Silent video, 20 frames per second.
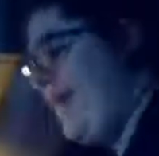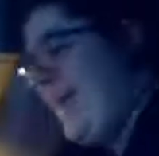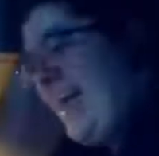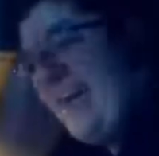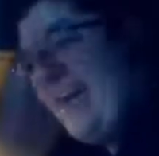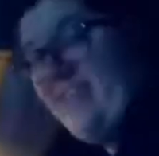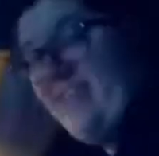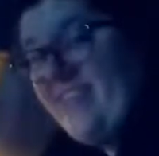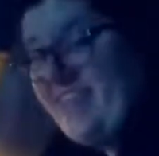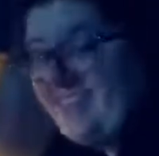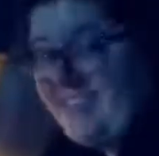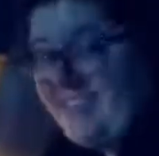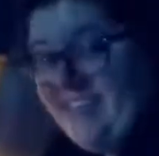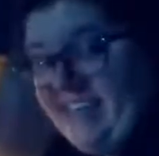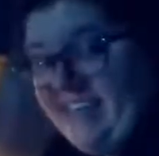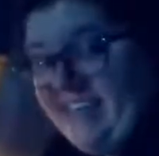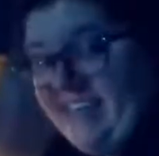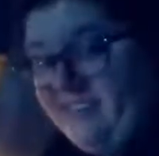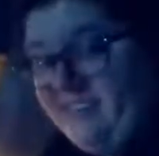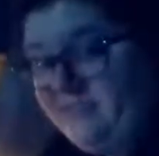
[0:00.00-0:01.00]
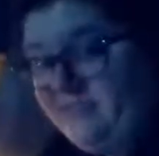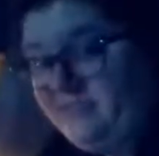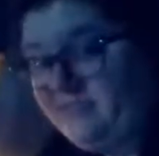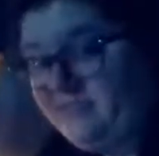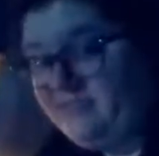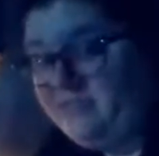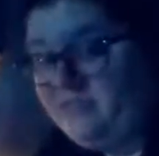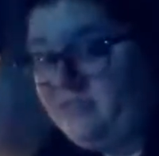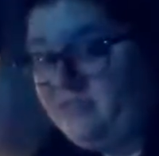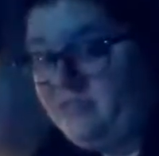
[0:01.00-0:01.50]
and that's it.
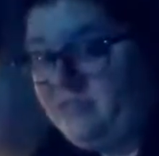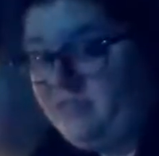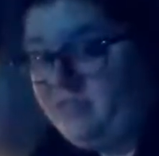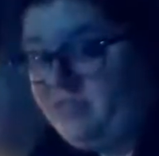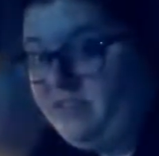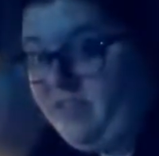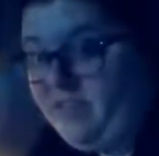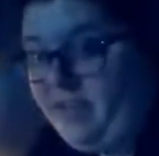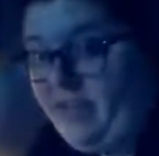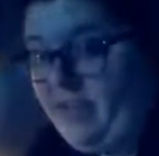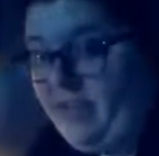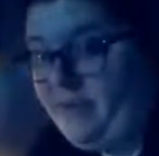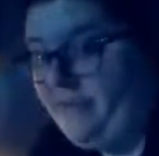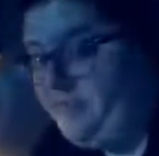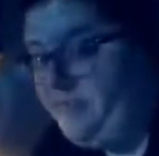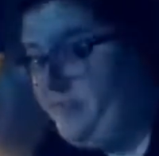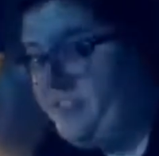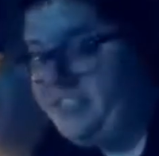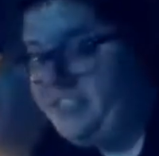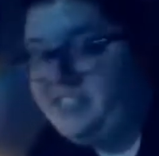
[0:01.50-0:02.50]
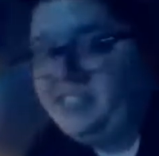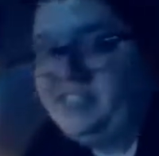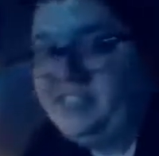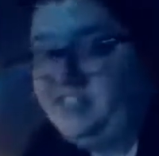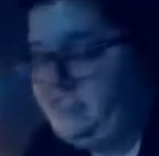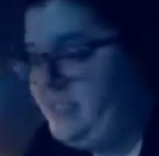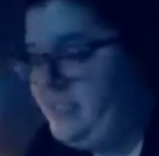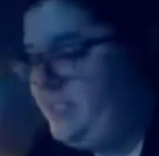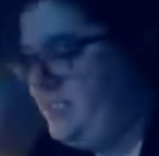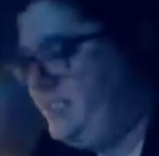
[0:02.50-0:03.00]
And this
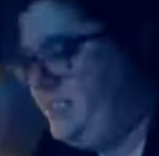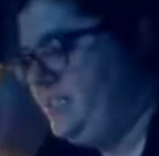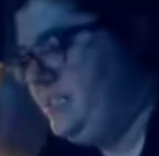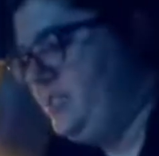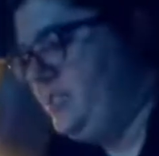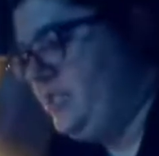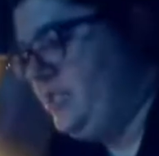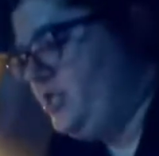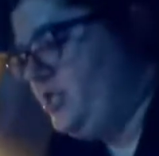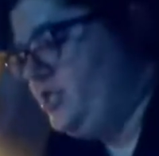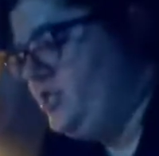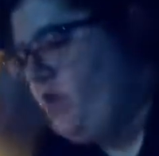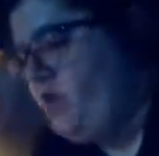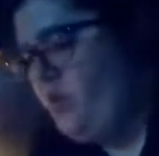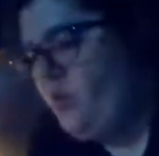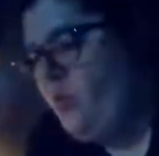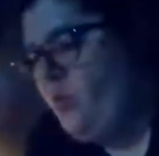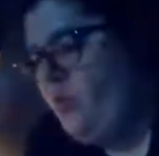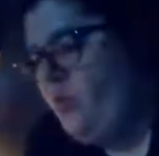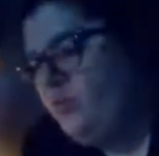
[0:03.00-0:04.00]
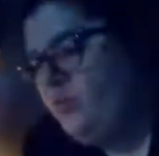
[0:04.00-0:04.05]
is there's no